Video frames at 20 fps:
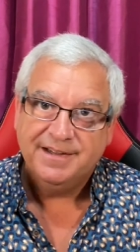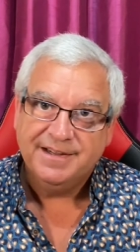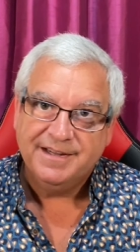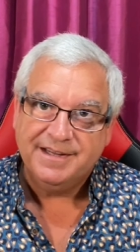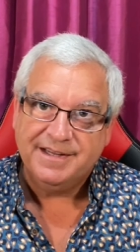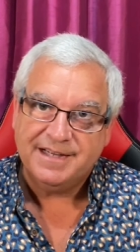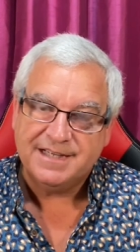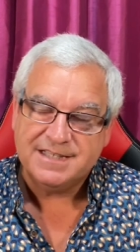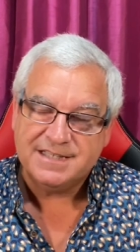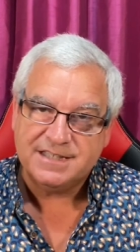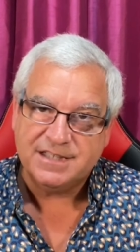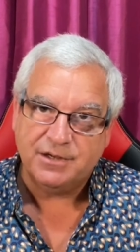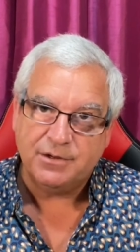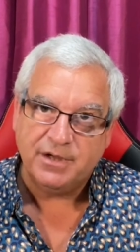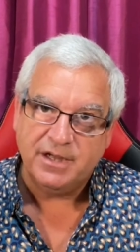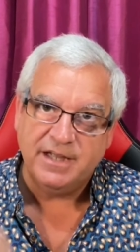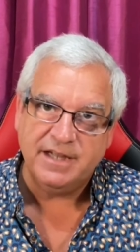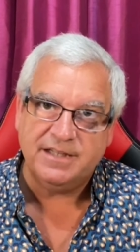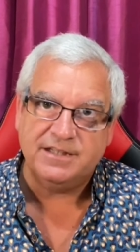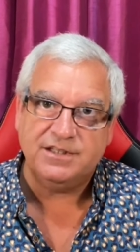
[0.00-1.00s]
Yeah, so
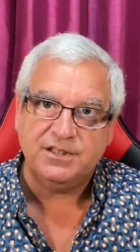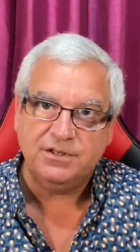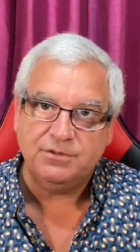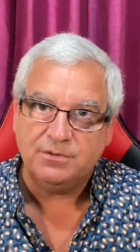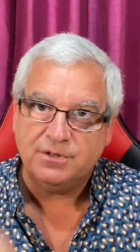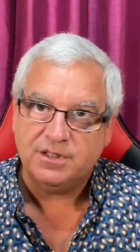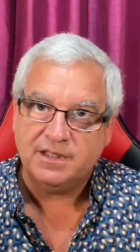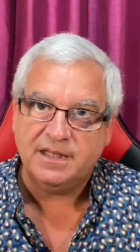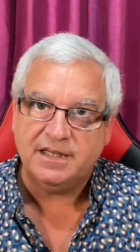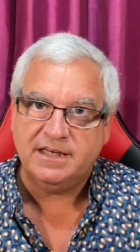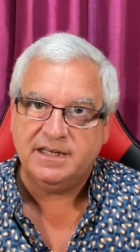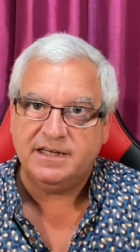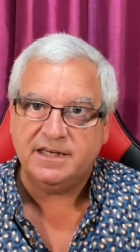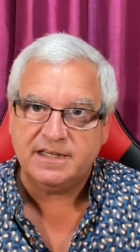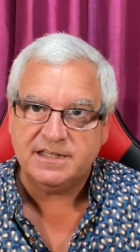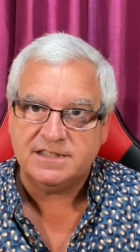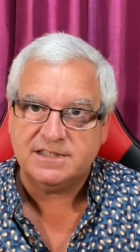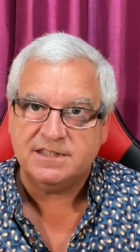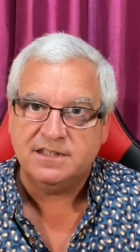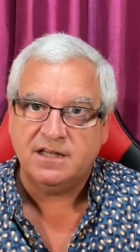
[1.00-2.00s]
hit the ukulele
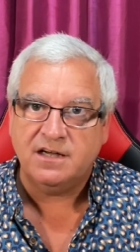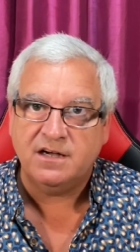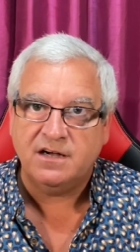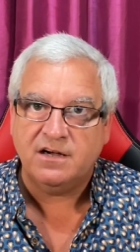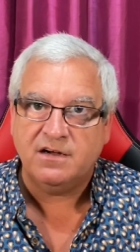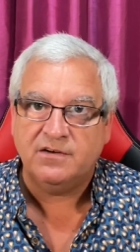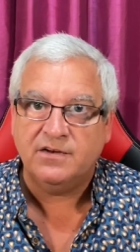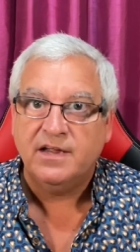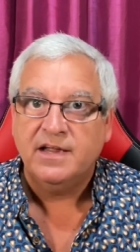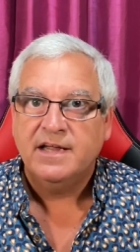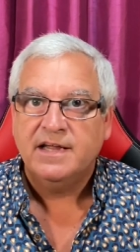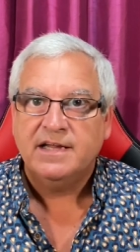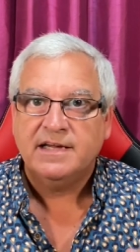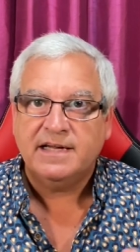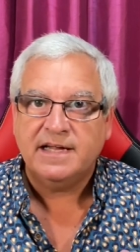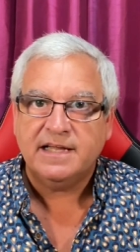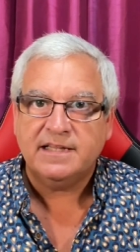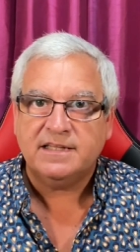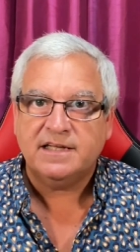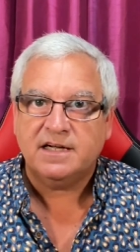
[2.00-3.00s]
nice and hard,
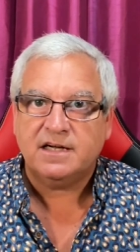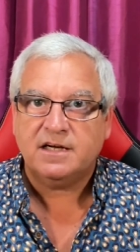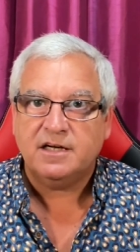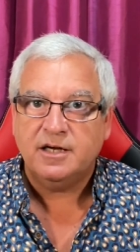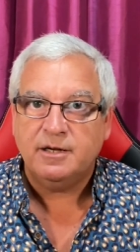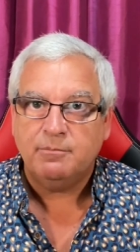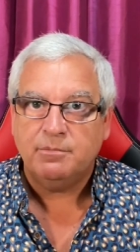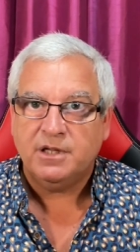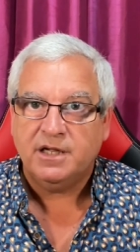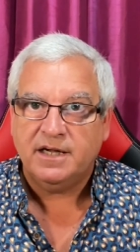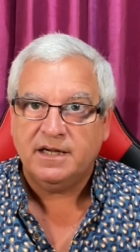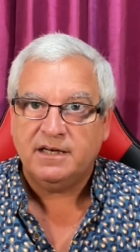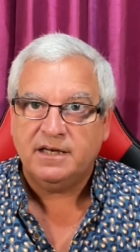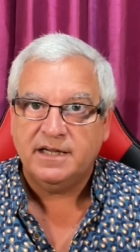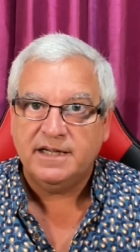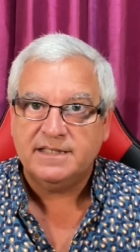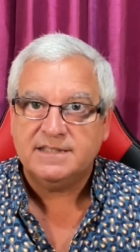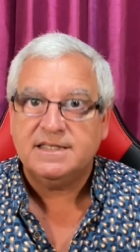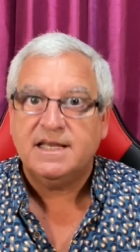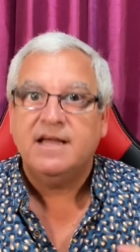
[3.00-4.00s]
get that clip light
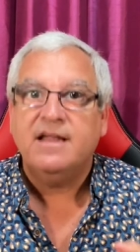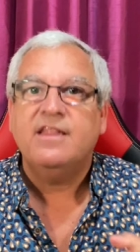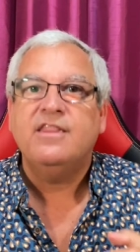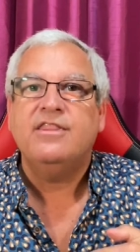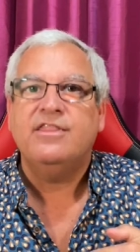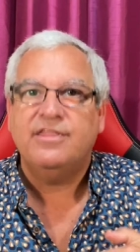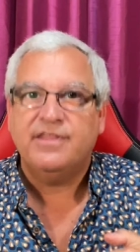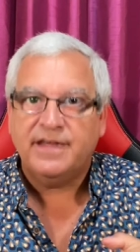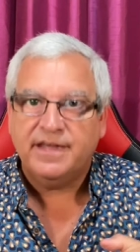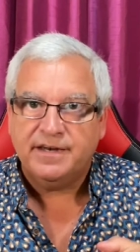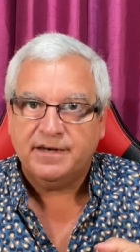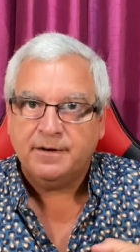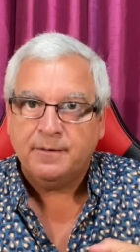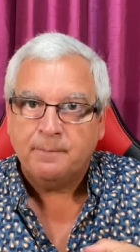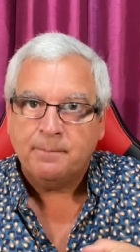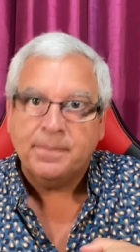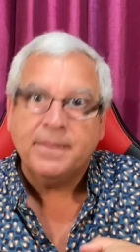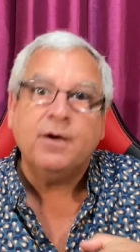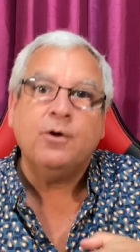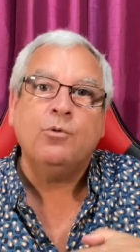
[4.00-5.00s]
lit, then
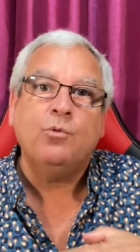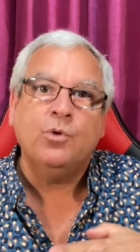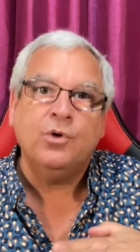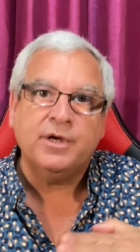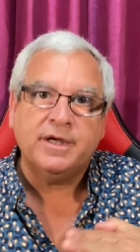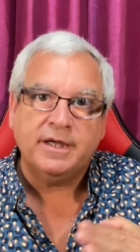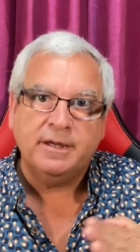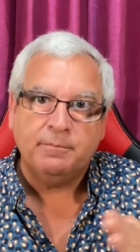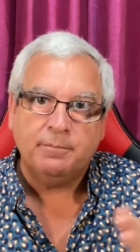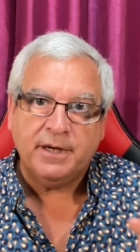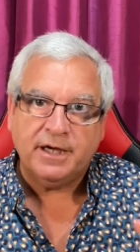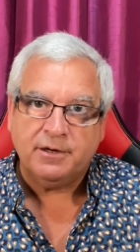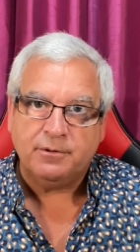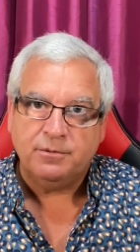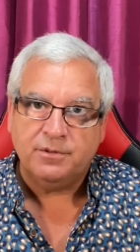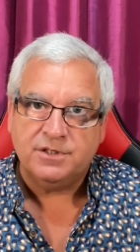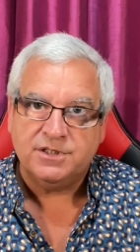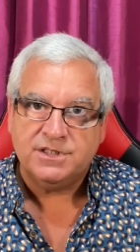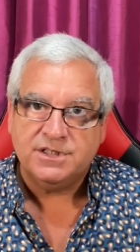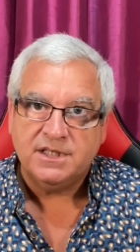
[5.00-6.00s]
work it
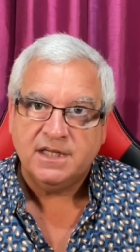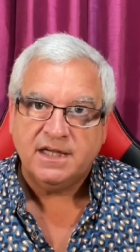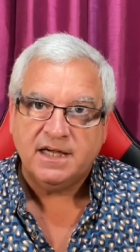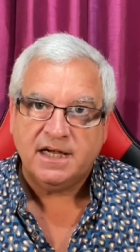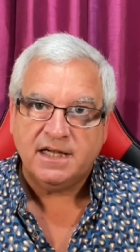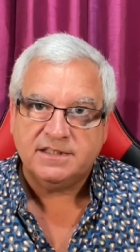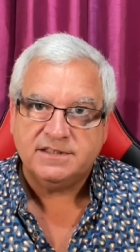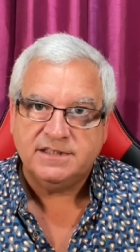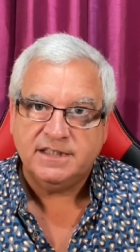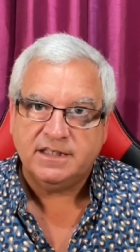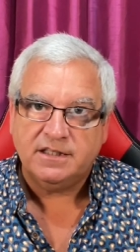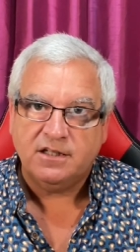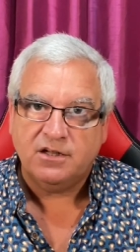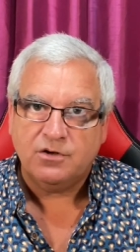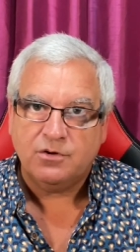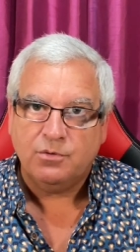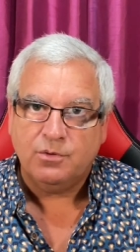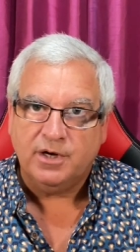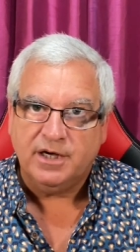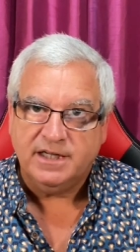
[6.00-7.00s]
backwards
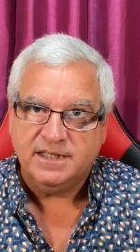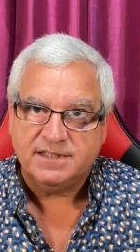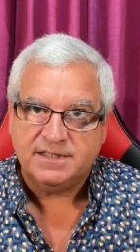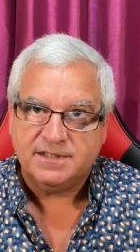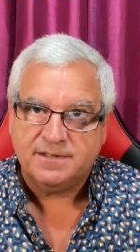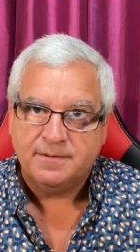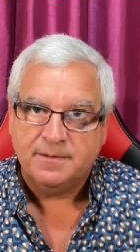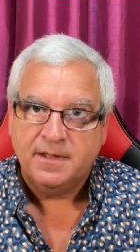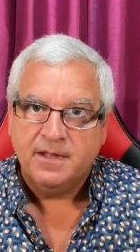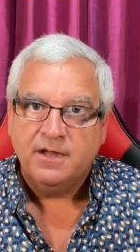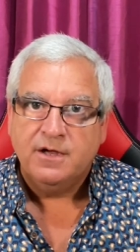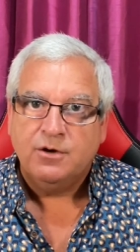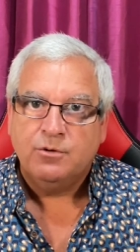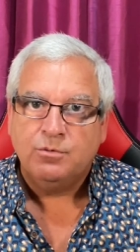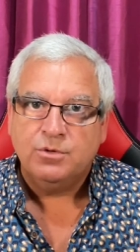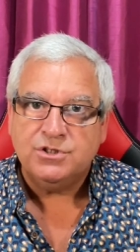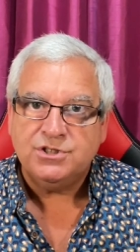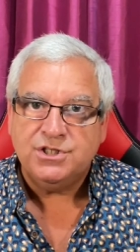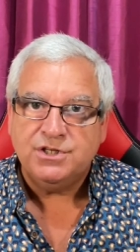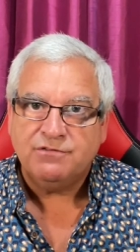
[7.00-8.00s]
anti-clockwise.
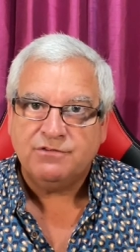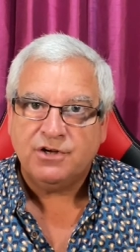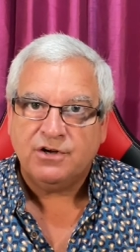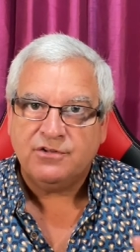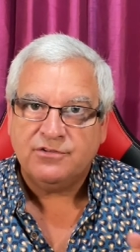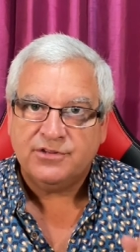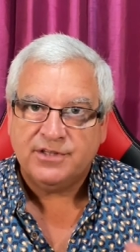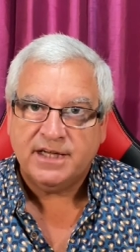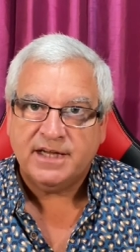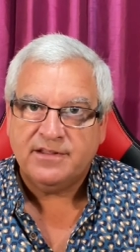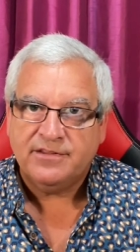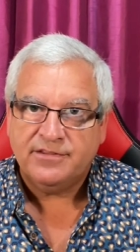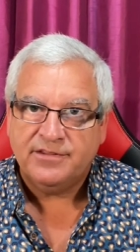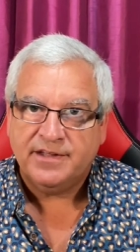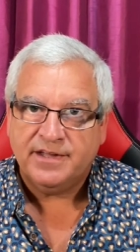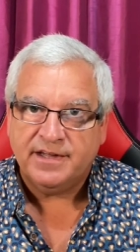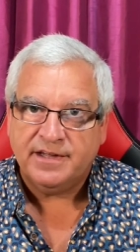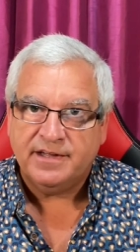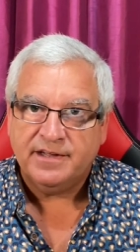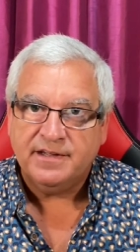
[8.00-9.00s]
Once you've got that
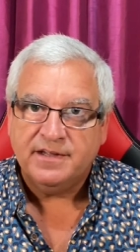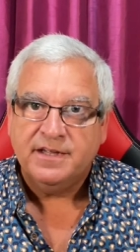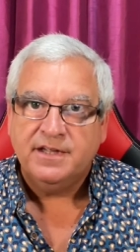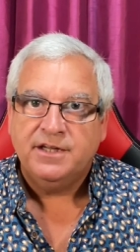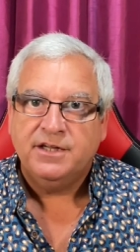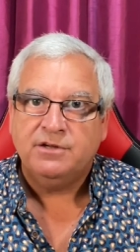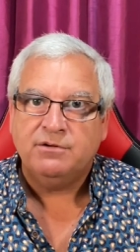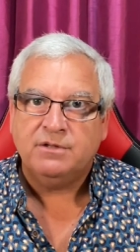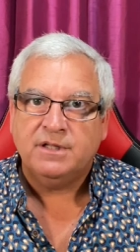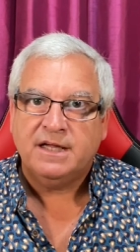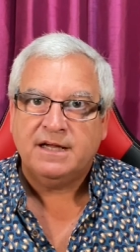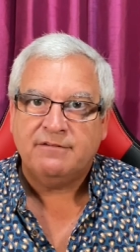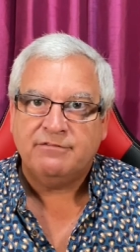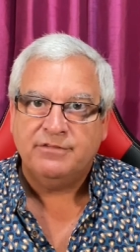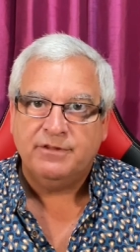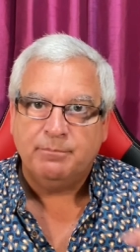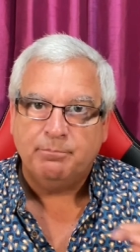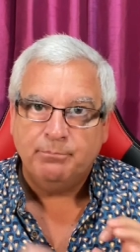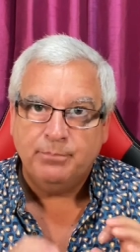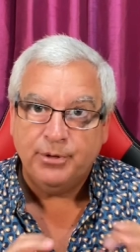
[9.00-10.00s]
there, you'll have
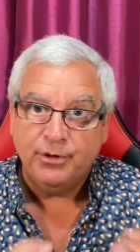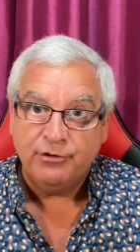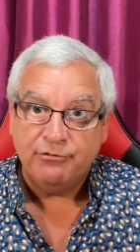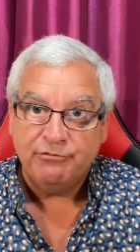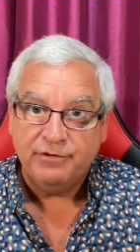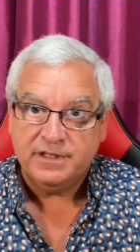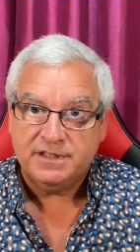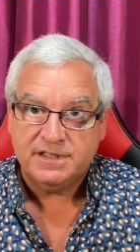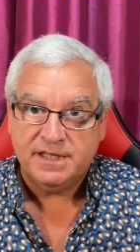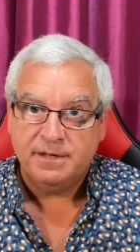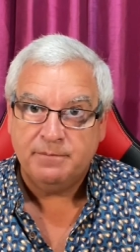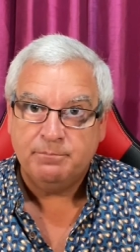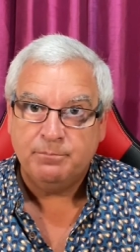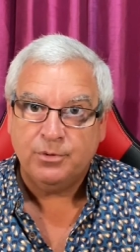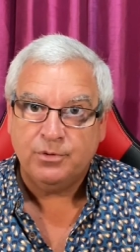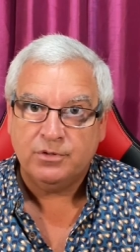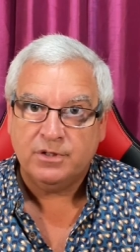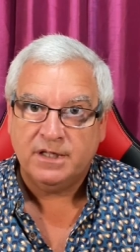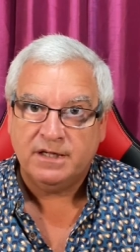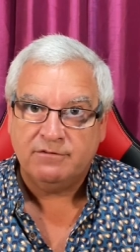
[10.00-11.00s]
the perfect
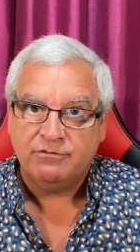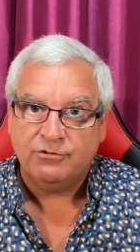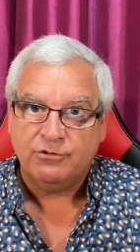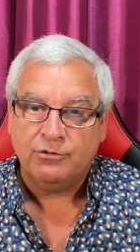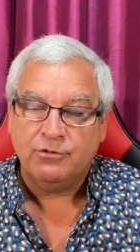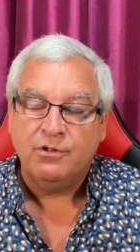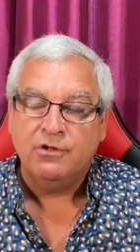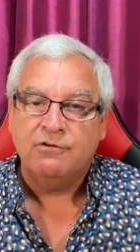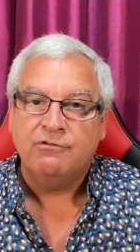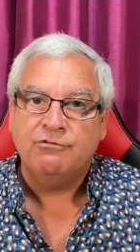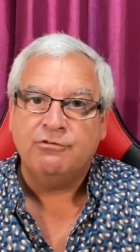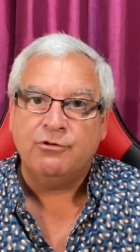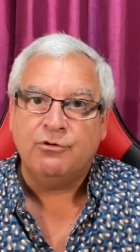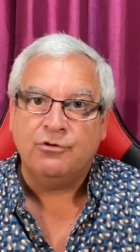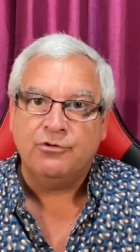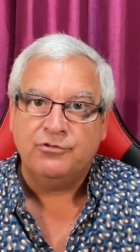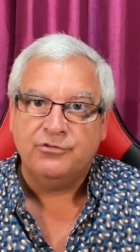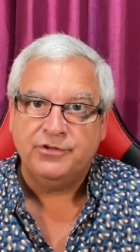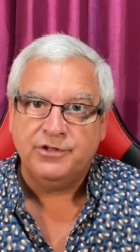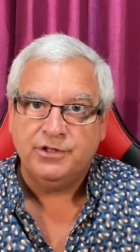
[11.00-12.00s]
input level
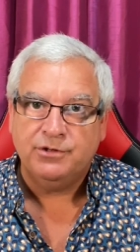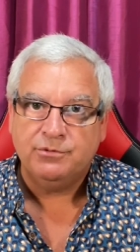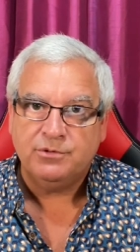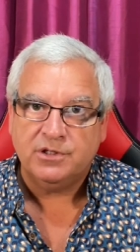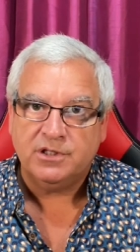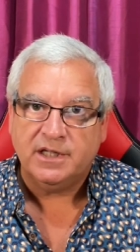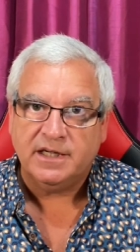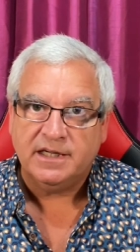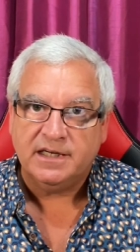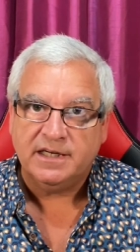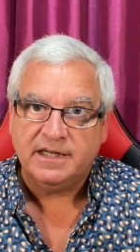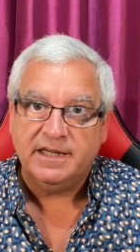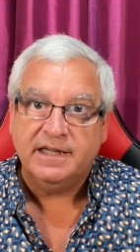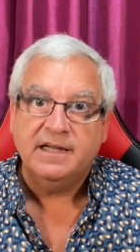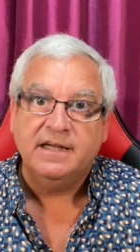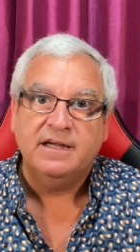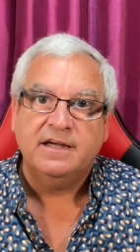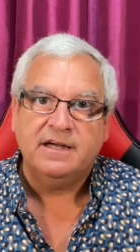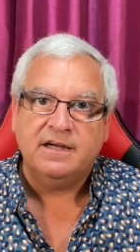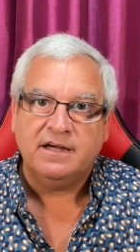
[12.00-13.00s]
for the ukulele
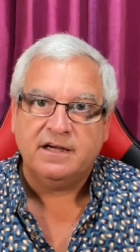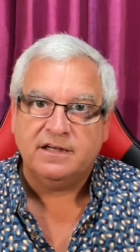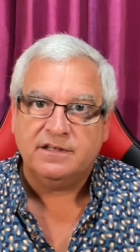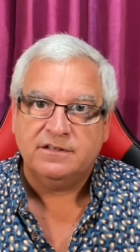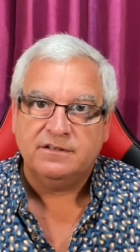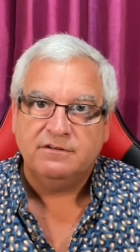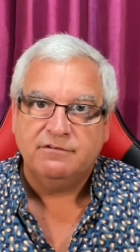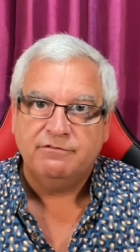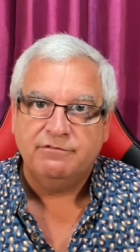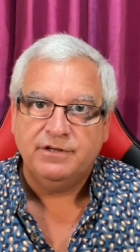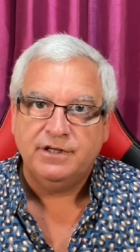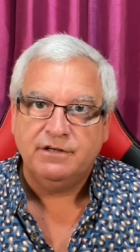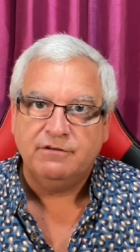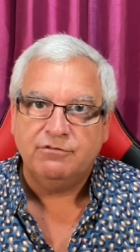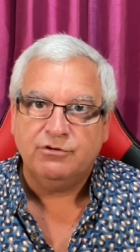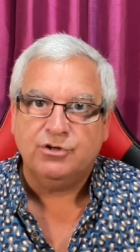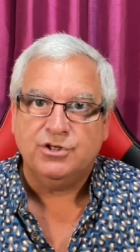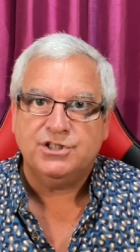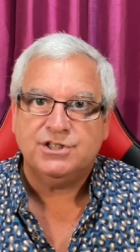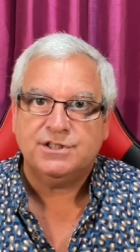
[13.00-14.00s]
and for your
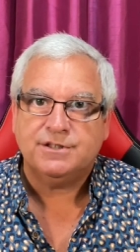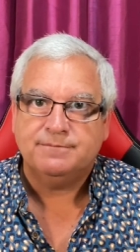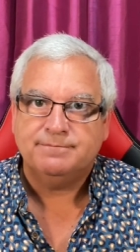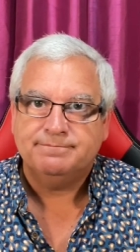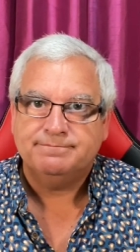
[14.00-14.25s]
voice.